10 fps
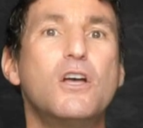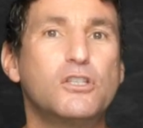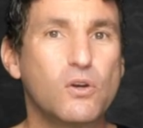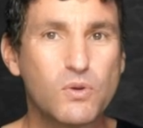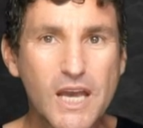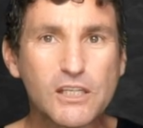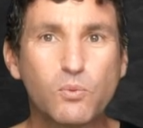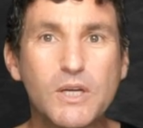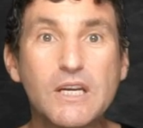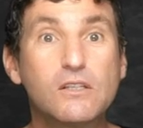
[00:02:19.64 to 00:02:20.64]
So
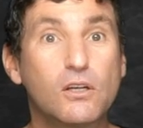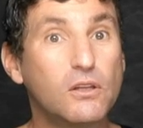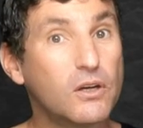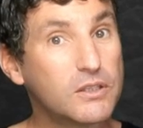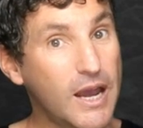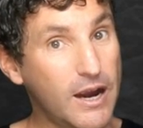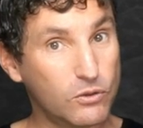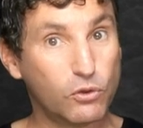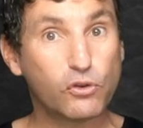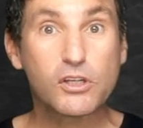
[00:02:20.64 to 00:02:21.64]
yes, we need to look to
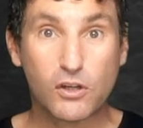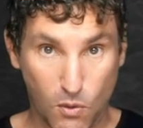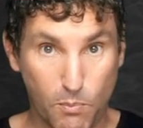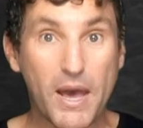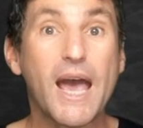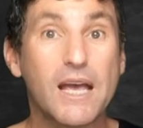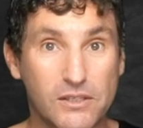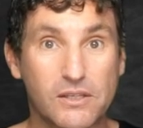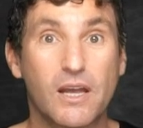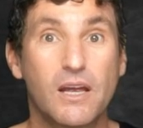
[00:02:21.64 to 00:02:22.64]
our nutritional
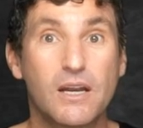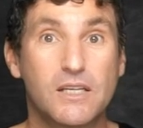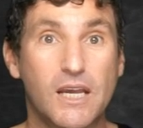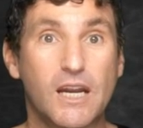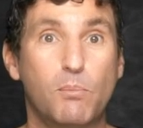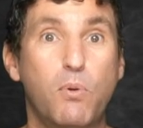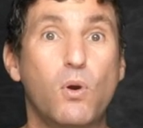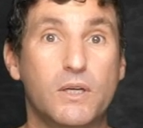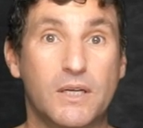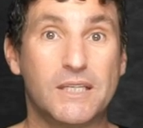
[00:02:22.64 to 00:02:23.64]
past to get
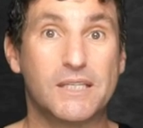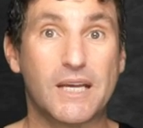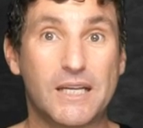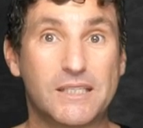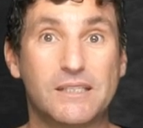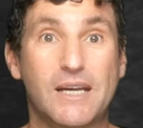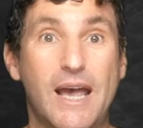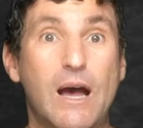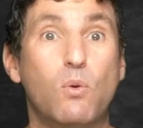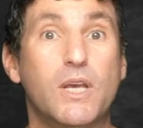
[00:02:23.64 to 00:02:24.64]
important insights into
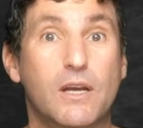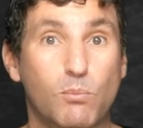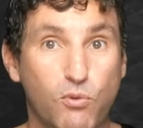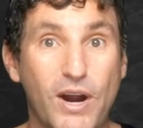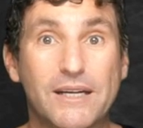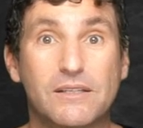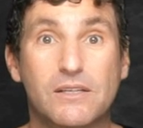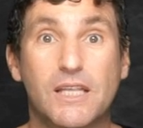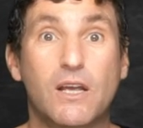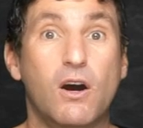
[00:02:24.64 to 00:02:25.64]
how we can
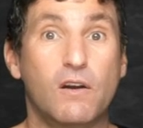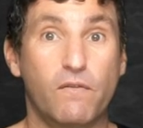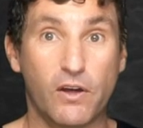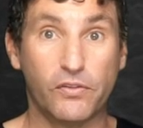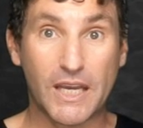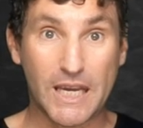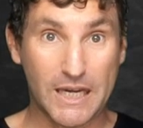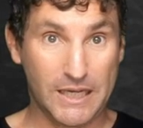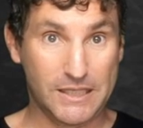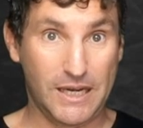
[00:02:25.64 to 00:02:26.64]
practice the art of healthy
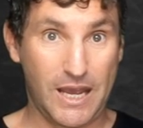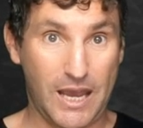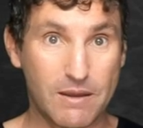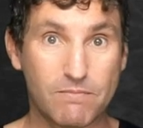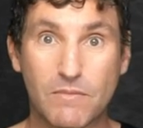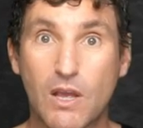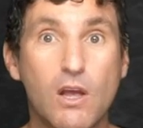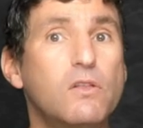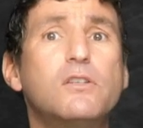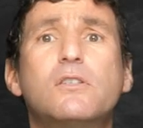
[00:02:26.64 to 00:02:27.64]
eating today.
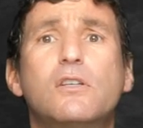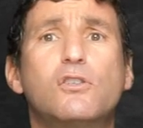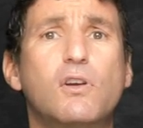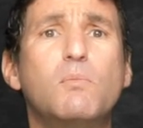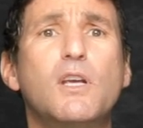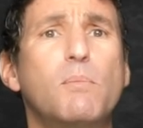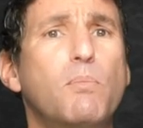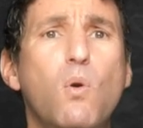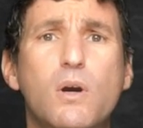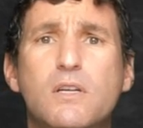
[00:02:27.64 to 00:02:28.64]
This is extremely
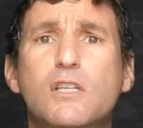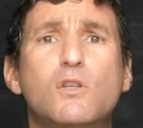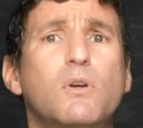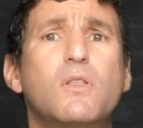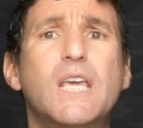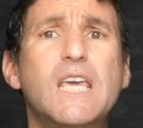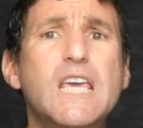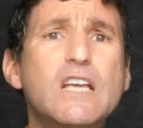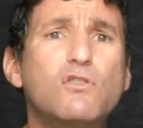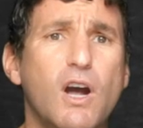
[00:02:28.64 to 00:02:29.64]
important and is one of the
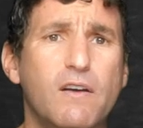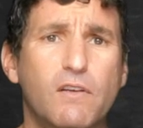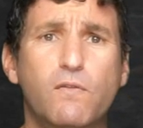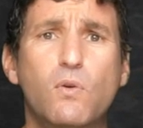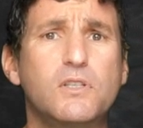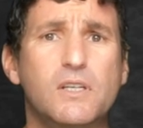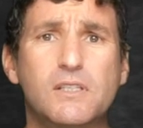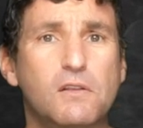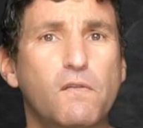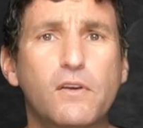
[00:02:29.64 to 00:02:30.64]
key driving
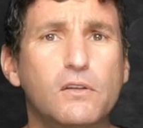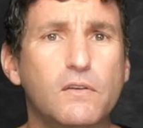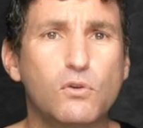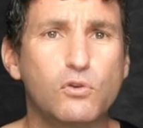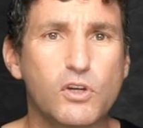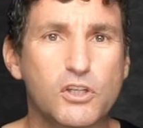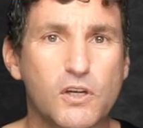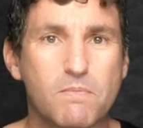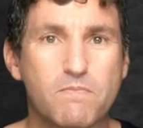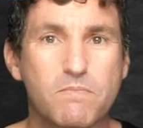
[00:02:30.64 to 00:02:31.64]
forces in the field of
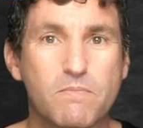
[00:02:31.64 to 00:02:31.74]
nutrition.